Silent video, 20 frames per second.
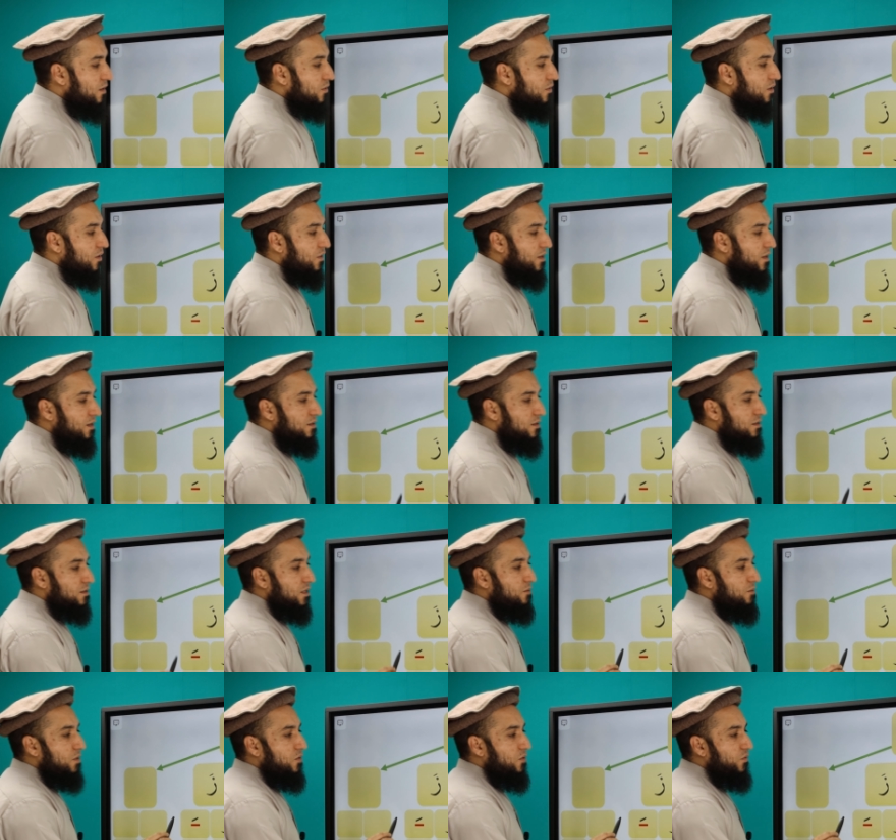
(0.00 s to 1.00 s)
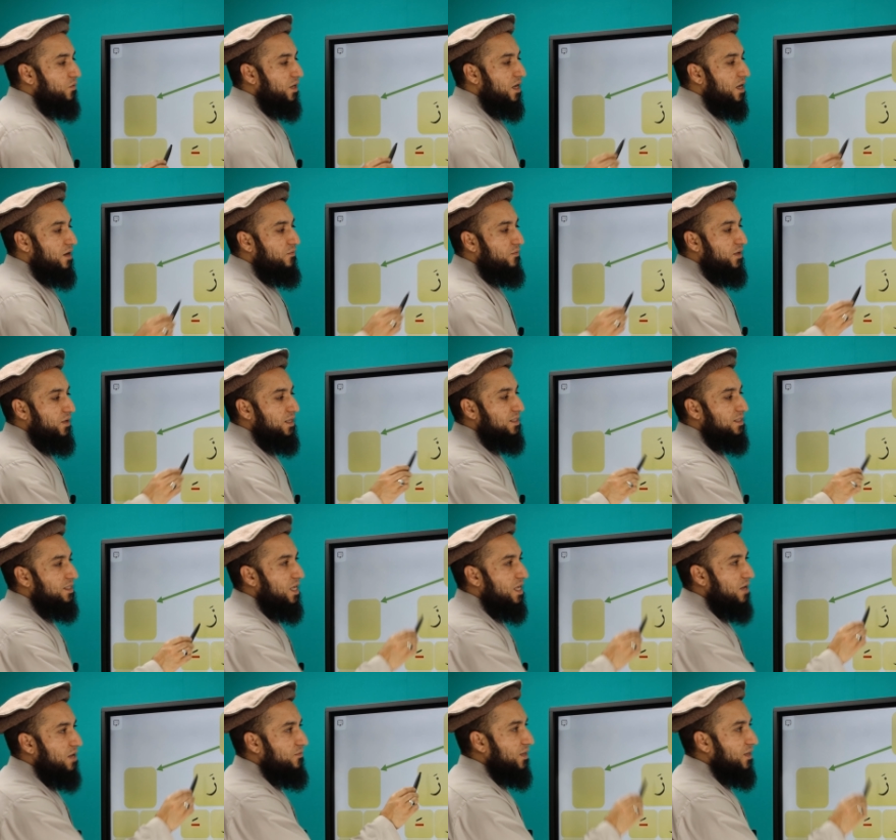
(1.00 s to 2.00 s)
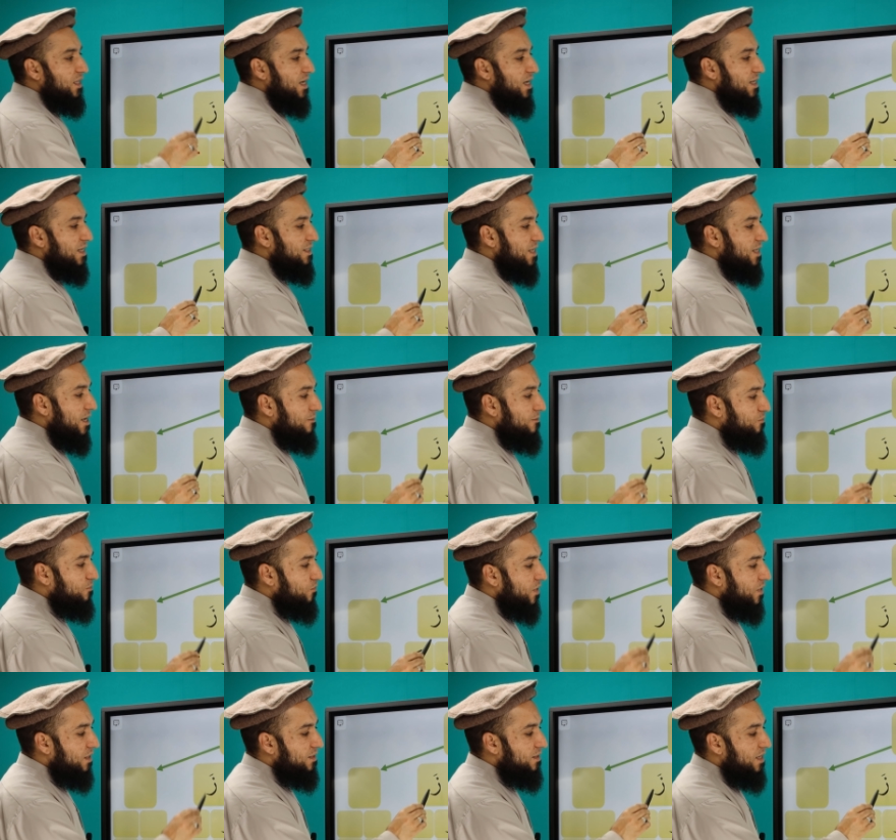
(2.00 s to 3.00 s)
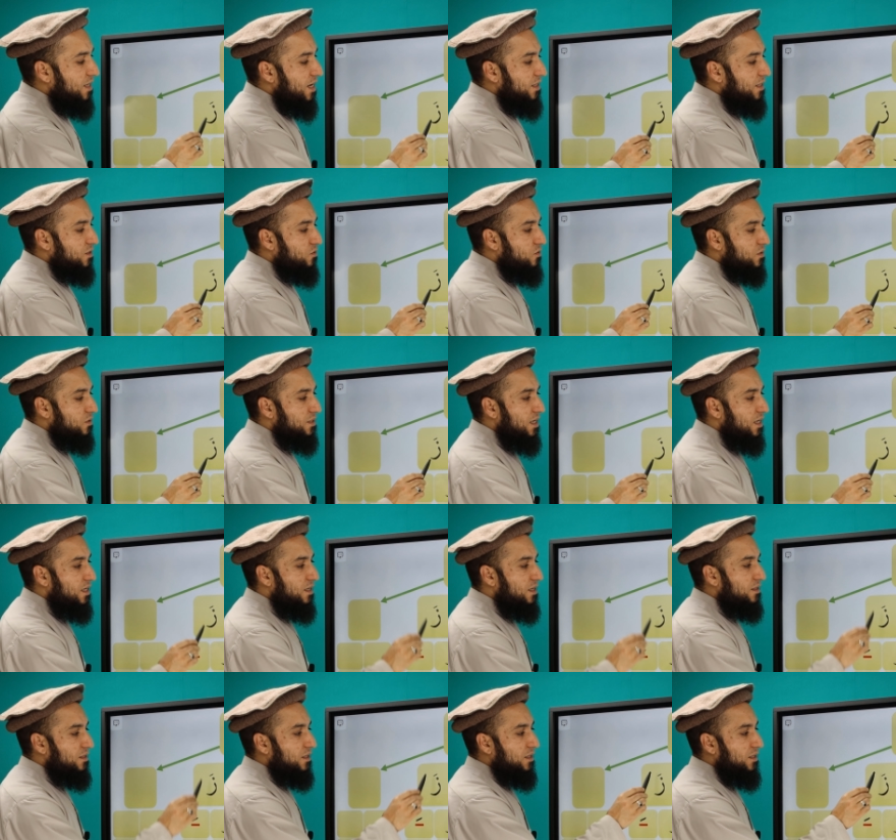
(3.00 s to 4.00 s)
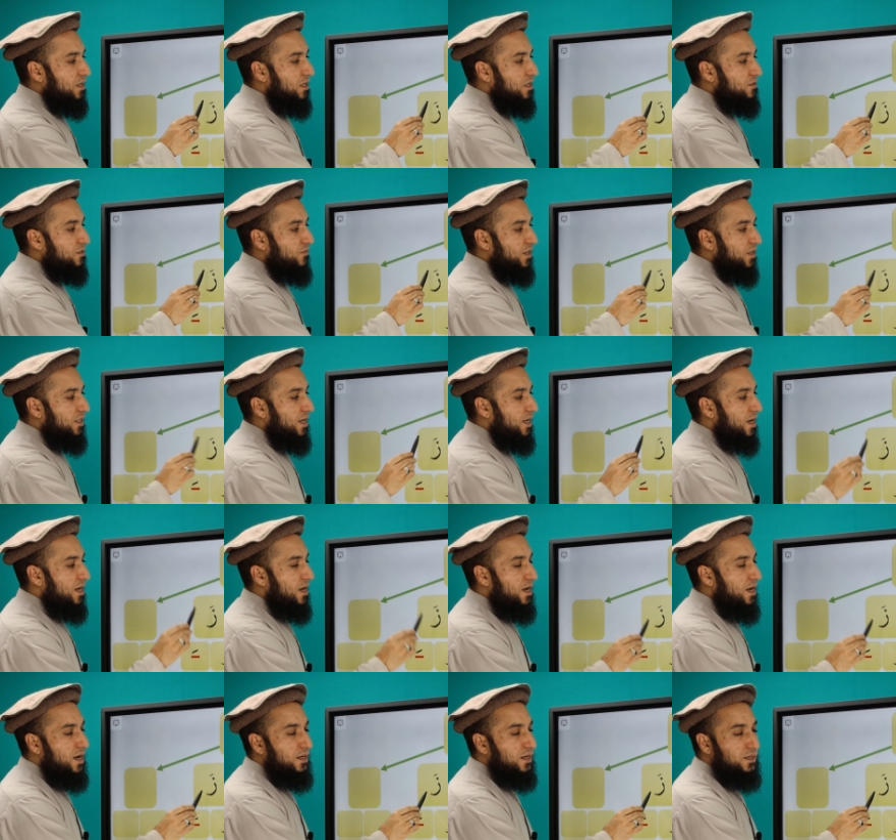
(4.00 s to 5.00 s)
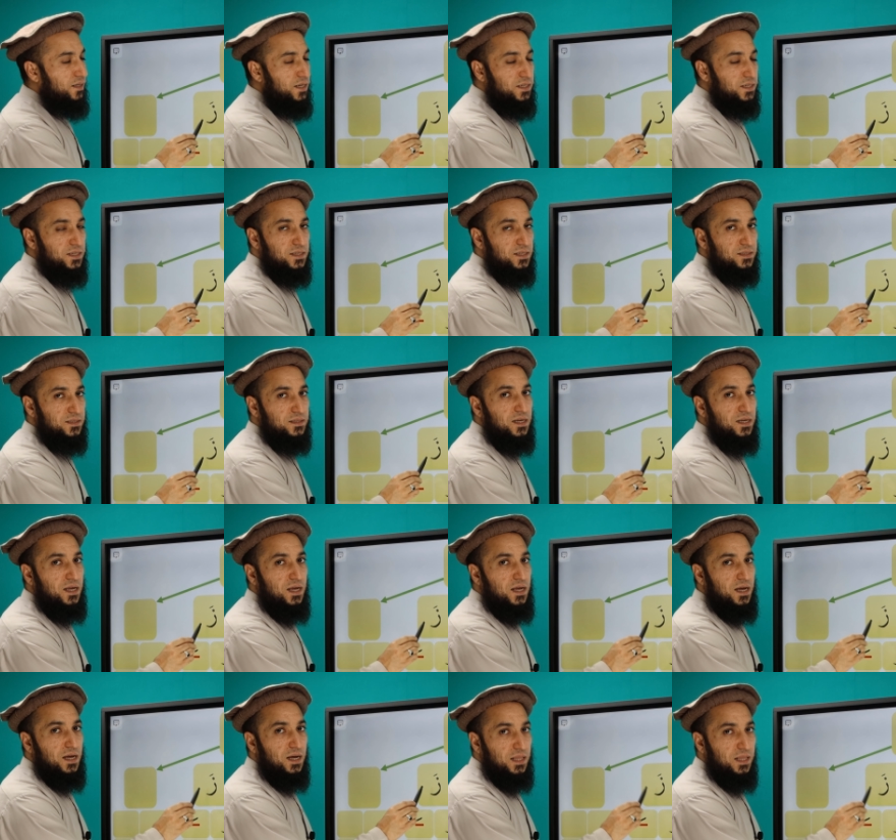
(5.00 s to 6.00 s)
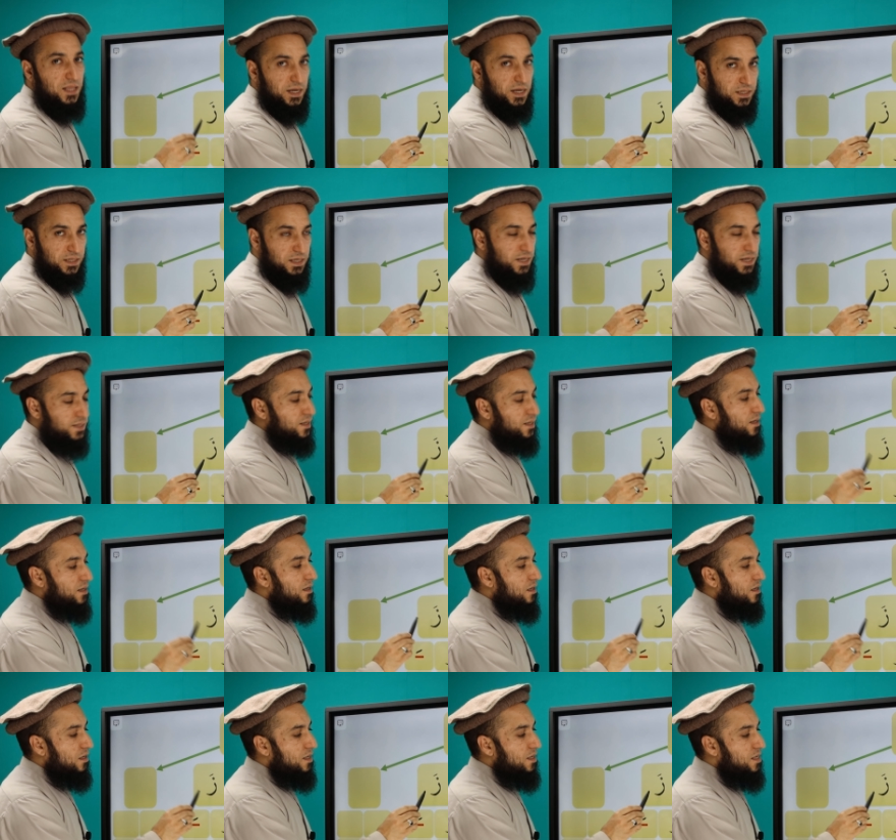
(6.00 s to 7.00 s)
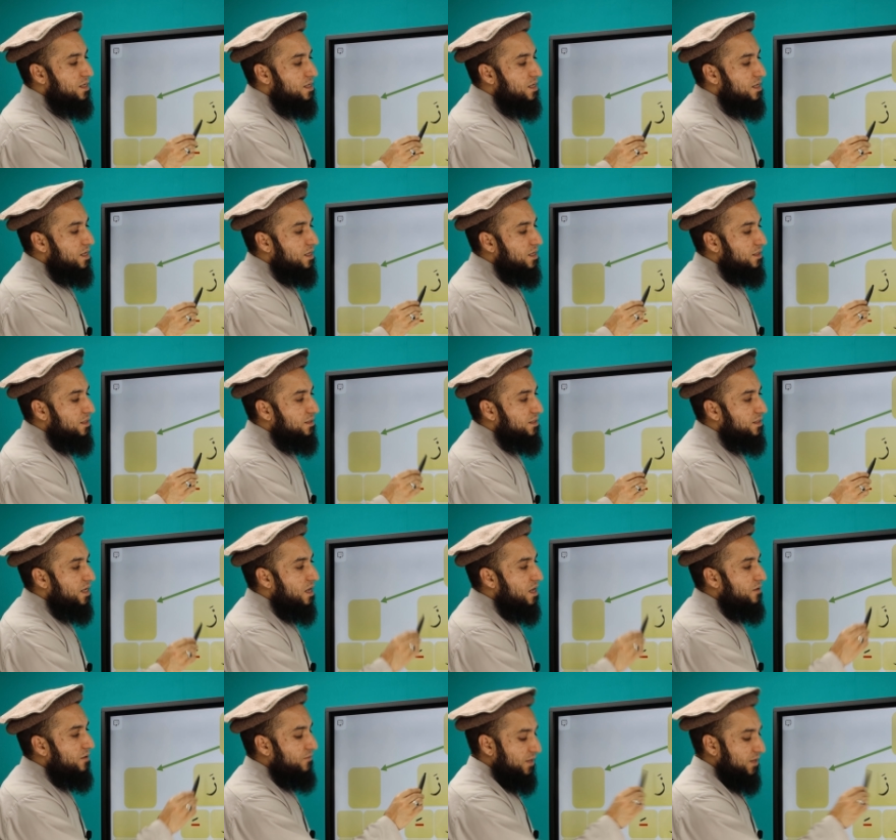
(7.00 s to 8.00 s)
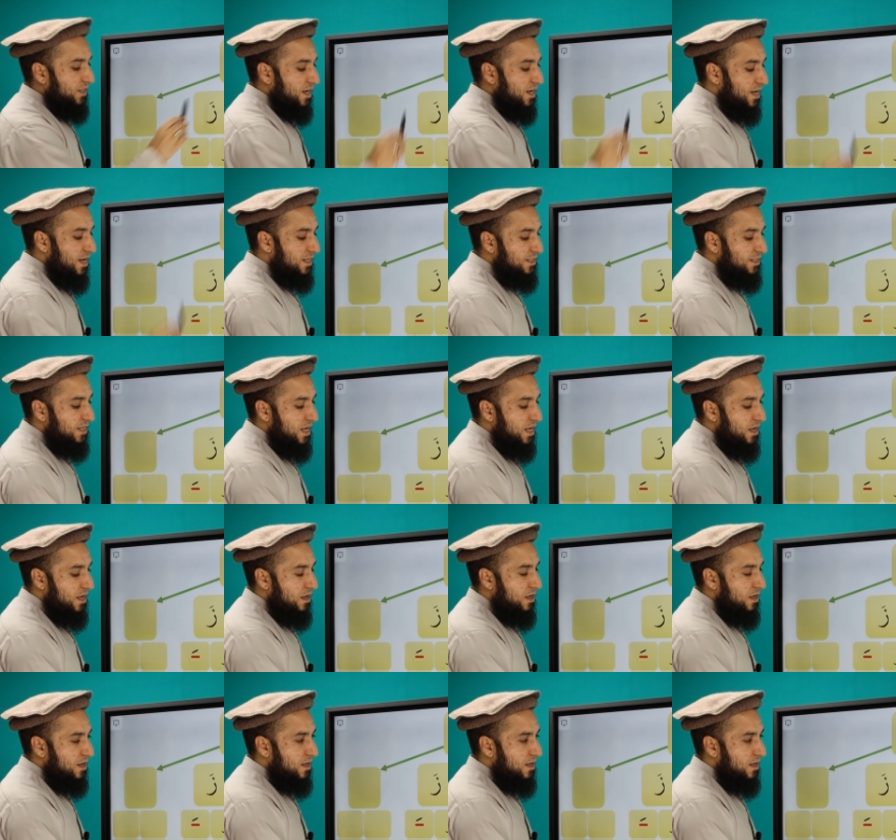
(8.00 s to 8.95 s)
the third syllable we have is za fatha za Za is not silent, it has fatha and it is a light letter. Za fatha za,